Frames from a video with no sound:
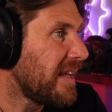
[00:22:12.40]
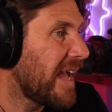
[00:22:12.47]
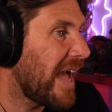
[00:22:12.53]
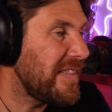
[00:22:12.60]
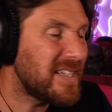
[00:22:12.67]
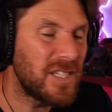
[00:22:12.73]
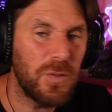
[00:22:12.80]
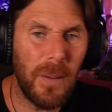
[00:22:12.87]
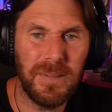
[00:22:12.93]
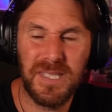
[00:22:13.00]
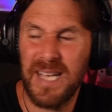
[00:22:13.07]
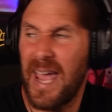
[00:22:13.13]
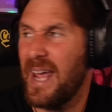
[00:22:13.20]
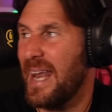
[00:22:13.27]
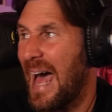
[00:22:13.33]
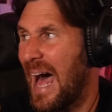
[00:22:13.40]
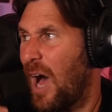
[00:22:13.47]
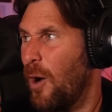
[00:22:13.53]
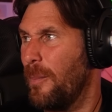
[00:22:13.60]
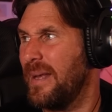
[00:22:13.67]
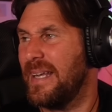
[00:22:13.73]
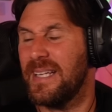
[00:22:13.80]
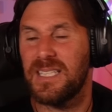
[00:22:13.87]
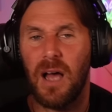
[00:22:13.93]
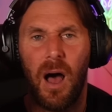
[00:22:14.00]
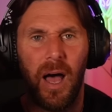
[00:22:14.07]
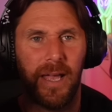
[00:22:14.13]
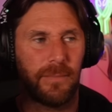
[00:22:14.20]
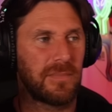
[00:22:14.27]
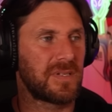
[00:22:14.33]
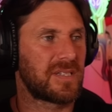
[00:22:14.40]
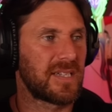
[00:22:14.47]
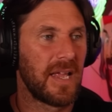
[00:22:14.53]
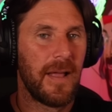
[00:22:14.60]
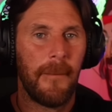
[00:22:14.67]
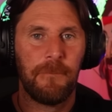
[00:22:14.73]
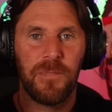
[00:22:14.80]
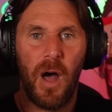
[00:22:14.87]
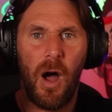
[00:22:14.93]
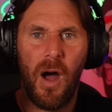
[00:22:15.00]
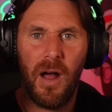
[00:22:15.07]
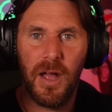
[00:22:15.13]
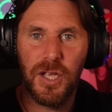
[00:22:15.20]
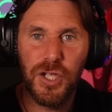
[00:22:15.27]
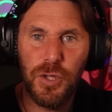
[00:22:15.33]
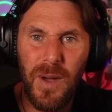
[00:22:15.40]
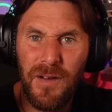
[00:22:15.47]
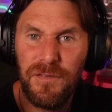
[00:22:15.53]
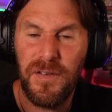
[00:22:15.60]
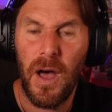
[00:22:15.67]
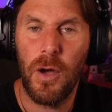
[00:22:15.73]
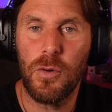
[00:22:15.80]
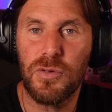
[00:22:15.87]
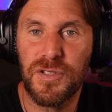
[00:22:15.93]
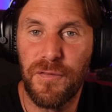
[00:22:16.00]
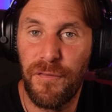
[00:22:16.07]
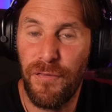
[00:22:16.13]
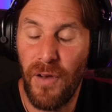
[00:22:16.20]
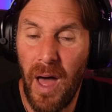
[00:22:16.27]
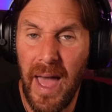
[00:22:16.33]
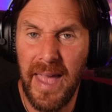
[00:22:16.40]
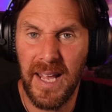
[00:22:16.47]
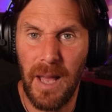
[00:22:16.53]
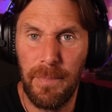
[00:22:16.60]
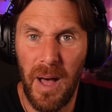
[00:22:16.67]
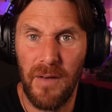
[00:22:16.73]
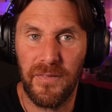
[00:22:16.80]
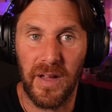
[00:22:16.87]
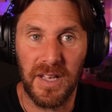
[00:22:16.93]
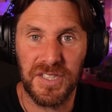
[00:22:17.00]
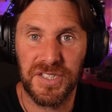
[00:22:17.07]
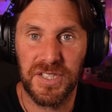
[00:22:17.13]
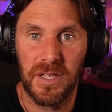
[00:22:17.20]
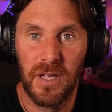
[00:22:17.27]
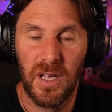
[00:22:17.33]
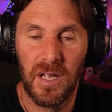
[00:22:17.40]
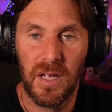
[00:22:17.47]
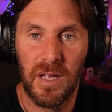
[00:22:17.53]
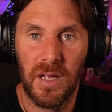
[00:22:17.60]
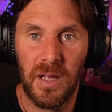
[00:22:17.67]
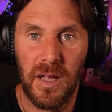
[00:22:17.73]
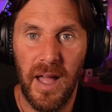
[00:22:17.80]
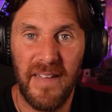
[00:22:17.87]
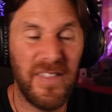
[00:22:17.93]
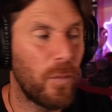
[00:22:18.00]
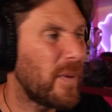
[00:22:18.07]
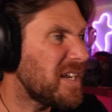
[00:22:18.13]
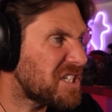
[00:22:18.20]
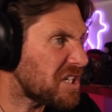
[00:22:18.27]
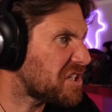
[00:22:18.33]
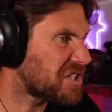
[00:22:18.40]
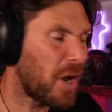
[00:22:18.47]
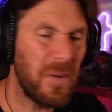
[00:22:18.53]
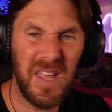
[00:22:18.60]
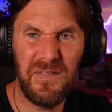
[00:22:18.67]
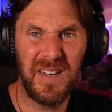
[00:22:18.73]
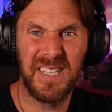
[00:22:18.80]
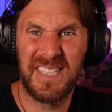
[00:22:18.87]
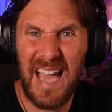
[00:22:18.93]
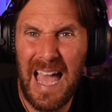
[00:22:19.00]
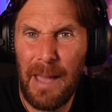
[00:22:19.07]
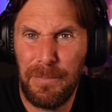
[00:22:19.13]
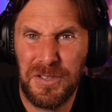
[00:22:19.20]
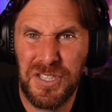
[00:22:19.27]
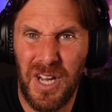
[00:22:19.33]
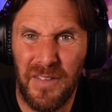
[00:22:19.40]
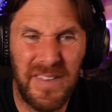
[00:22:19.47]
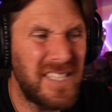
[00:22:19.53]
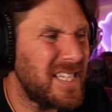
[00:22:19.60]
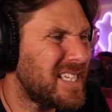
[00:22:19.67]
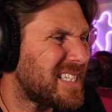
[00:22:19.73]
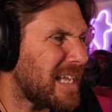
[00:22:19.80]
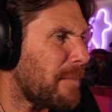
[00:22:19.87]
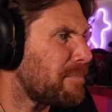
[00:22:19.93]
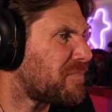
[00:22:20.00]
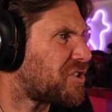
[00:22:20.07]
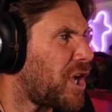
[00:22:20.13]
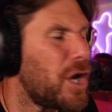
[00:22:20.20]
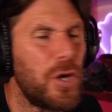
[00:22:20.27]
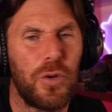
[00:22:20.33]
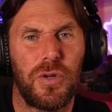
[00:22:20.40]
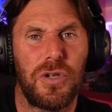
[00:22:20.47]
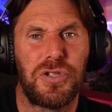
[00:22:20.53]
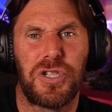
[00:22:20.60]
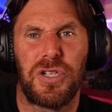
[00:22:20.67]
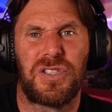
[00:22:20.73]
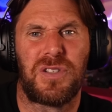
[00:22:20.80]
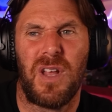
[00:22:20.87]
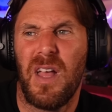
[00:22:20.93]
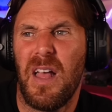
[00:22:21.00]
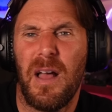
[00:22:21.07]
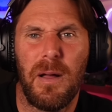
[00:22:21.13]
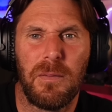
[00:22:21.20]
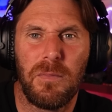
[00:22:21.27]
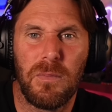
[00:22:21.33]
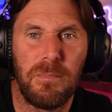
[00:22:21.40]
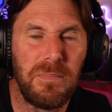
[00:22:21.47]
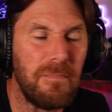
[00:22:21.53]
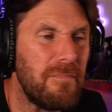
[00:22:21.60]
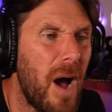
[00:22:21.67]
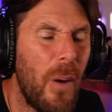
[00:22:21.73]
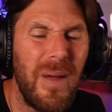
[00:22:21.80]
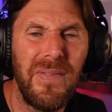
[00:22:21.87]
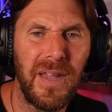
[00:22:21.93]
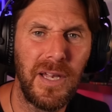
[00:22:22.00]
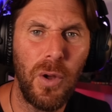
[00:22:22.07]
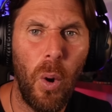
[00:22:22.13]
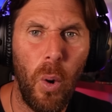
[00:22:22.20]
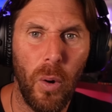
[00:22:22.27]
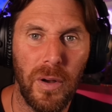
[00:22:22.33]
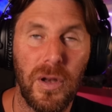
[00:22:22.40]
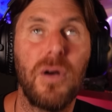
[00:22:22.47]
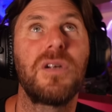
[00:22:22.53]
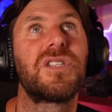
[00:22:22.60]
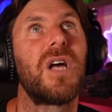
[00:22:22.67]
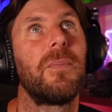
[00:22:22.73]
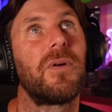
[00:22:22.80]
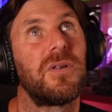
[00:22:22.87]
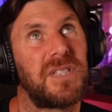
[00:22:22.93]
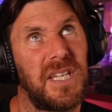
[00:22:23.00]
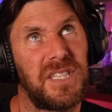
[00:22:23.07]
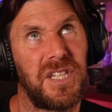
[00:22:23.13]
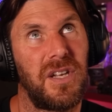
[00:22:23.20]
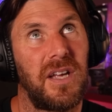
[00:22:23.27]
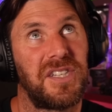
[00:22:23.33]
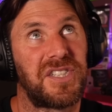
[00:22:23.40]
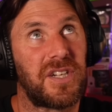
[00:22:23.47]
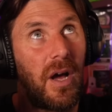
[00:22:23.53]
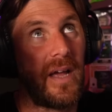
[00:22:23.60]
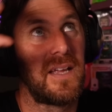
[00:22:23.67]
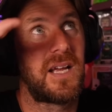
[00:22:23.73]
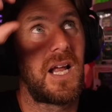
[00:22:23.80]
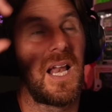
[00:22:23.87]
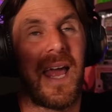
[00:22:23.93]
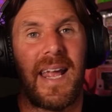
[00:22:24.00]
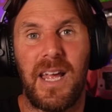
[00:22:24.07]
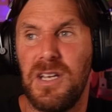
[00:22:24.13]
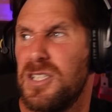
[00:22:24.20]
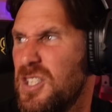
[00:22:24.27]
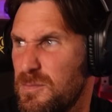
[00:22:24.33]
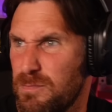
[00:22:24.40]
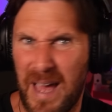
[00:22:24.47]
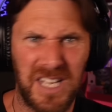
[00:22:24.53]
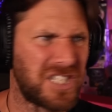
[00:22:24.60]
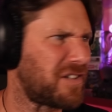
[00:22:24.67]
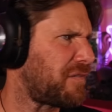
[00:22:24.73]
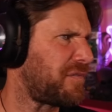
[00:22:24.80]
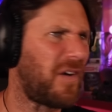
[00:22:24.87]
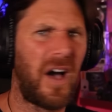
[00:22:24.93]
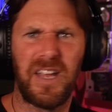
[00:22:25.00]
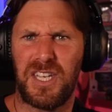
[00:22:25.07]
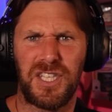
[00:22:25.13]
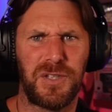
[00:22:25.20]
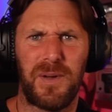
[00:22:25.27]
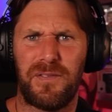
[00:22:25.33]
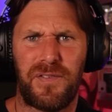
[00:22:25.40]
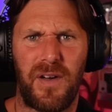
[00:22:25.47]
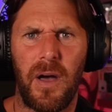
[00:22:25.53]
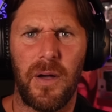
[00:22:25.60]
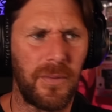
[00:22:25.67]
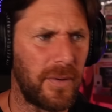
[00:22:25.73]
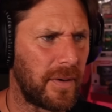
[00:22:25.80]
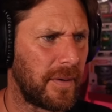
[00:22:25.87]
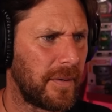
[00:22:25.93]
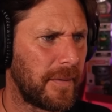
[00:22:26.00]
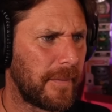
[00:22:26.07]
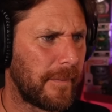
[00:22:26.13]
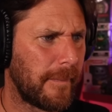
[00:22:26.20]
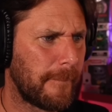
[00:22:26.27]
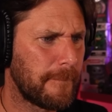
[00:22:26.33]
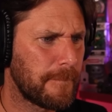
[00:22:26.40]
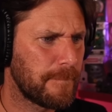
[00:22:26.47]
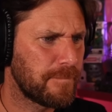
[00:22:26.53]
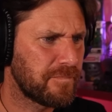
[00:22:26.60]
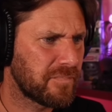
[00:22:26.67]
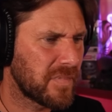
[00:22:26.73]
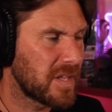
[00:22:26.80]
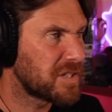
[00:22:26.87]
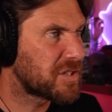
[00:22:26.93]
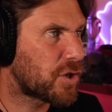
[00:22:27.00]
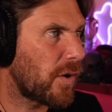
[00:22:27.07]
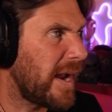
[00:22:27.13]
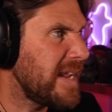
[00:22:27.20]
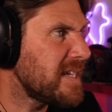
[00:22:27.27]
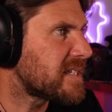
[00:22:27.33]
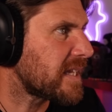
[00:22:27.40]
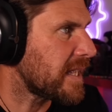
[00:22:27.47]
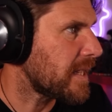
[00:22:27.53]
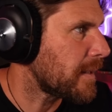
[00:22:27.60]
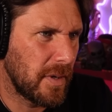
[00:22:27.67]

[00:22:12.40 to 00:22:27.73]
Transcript: And this is what I'm saying. How many times are UFOs flying above us that we just don't even capture? This is some dude who's just mowing the lawn, looks up goes, that's a nice sky. Click, and you just manage to find a UFO. It's crazy.